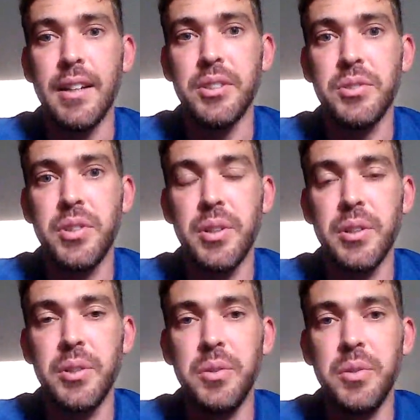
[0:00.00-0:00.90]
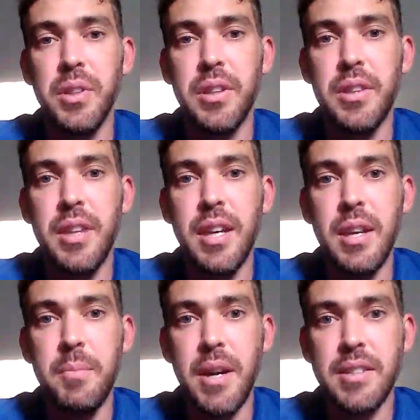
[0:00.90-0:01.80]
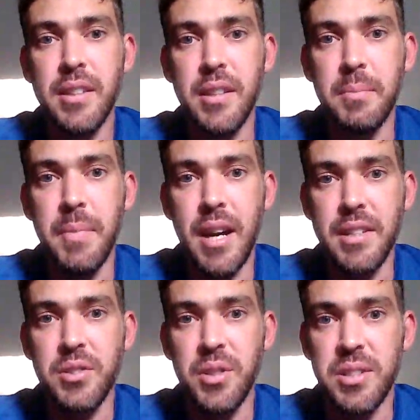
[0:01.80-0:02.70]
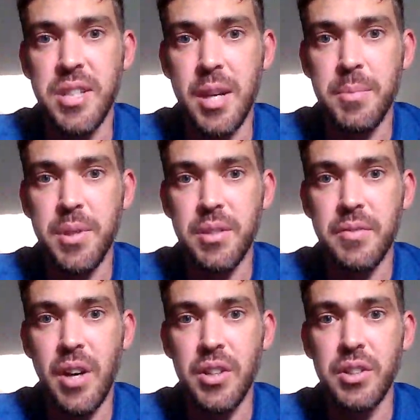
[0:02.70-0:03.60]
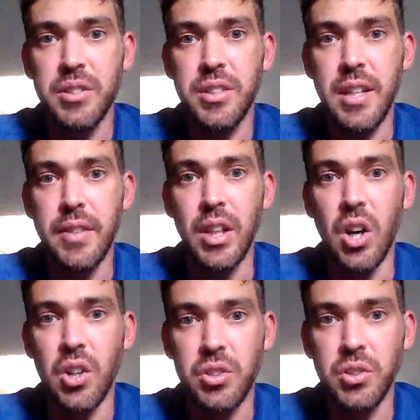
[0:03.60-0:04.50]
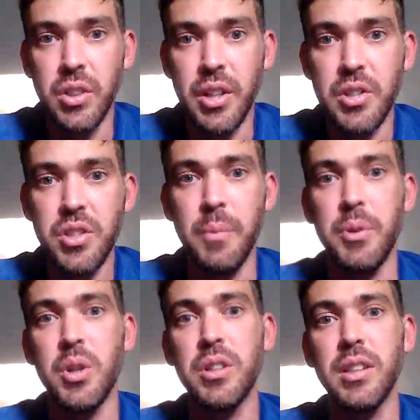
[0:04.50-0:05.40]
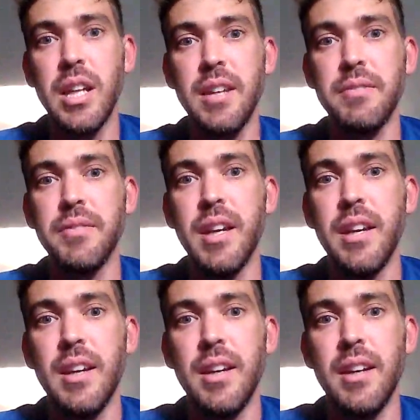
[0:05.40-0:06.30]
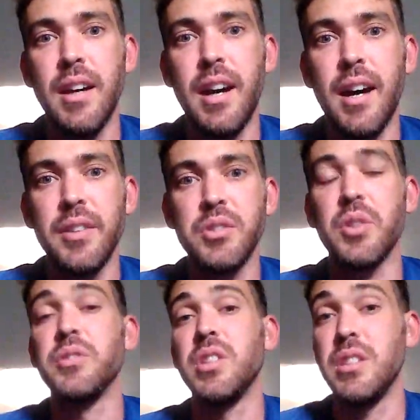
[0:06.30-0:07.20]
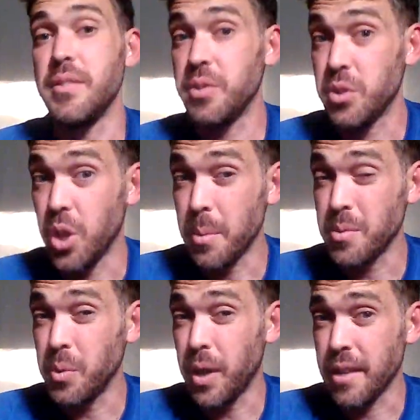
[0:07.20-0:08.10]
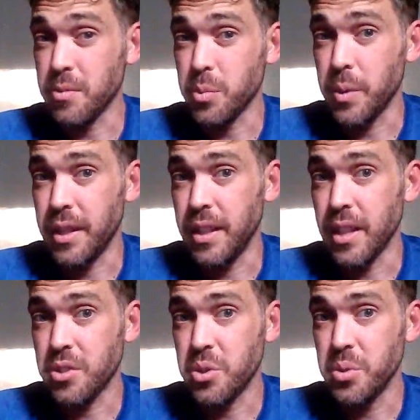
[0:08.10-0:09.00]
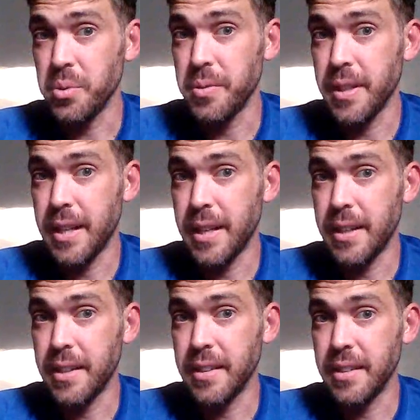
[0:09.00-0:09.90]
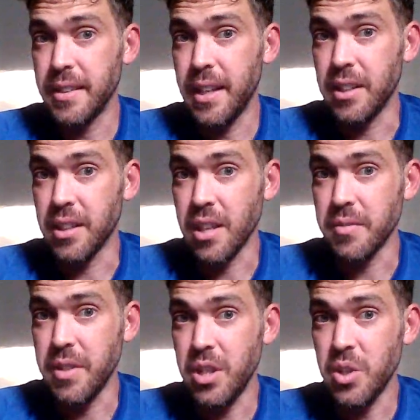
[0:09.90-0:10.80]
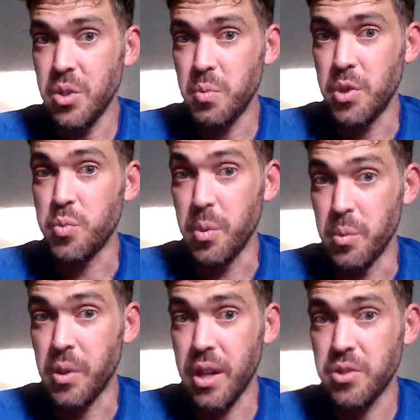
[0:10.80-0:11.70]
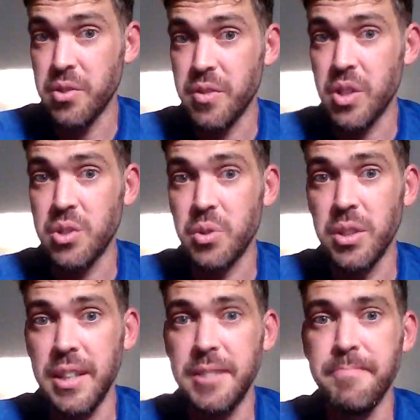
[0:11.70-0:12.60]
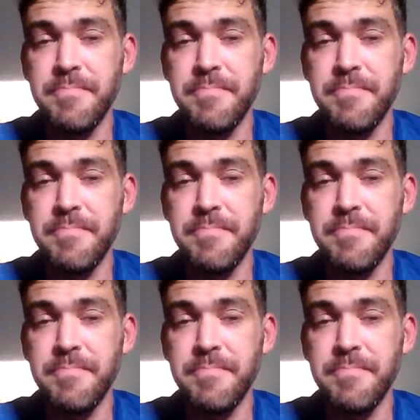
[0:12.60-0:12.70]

So they're basically the main sort of tips as far as giving oral goes. I'm gonna leave, there's obviously different types of orgasms we can get to in another video, which we will get to very shortly.